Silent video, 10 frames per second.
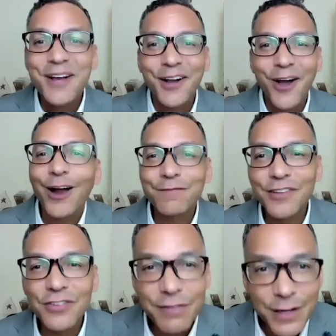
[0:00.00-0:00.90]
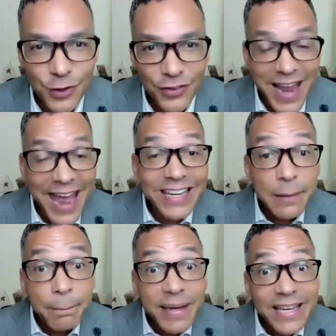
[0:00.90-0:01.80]
conflicts of interest, and
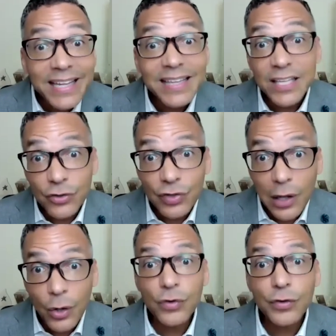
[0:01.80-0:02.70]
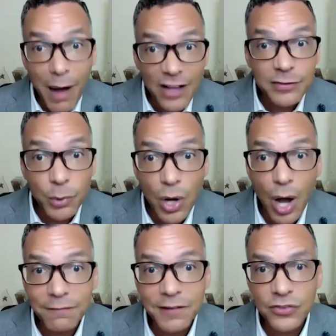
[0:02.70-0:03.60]
immediately disclose possible
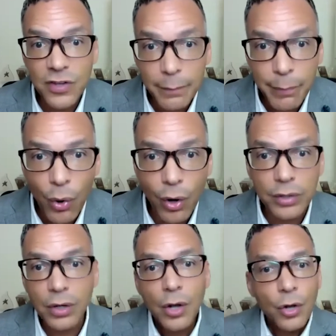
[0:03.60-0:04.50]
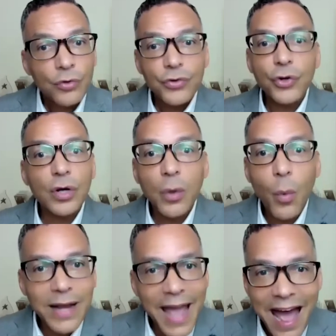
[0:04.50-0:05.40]
conflicts to the board. So you're going to
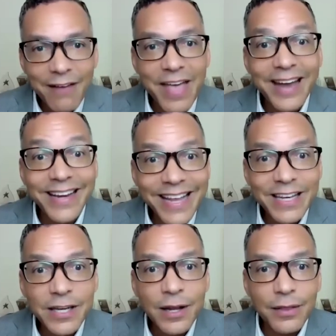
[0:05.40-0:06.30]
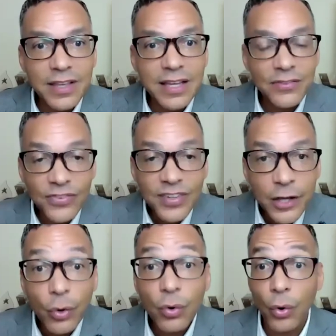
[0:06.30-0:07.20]
want to have that in the
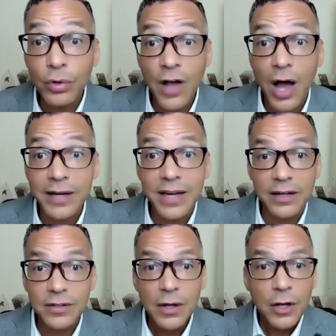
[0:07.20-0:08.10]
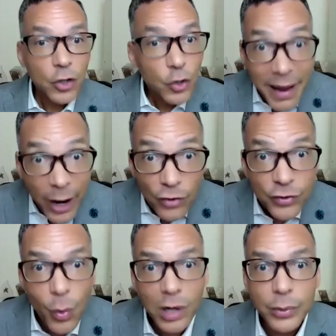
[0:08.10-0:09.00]
CEO code of conduct. You may also
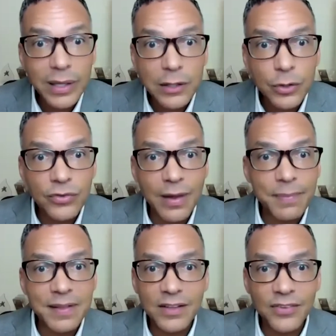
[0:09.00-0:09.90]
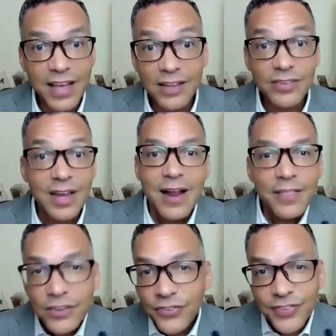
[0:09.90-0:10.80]
want to include something that says
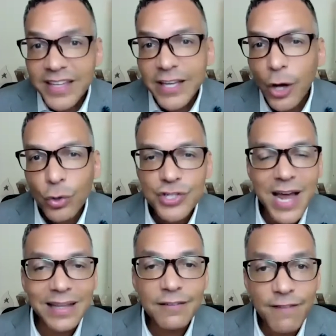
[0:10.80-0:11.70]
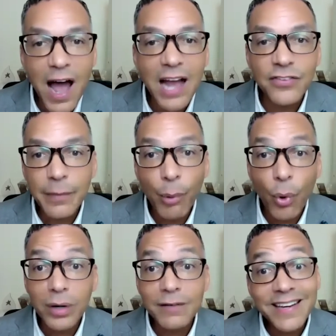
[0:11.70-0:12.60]
the CEO shall advise the
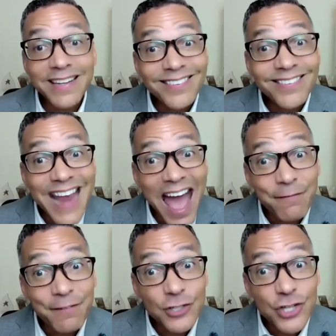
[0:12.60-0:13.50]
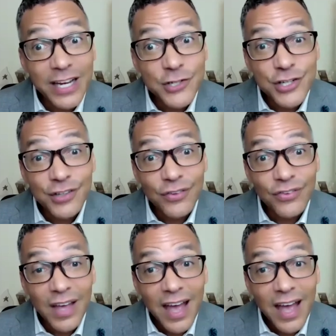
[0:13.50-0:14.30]
board of any staffing changes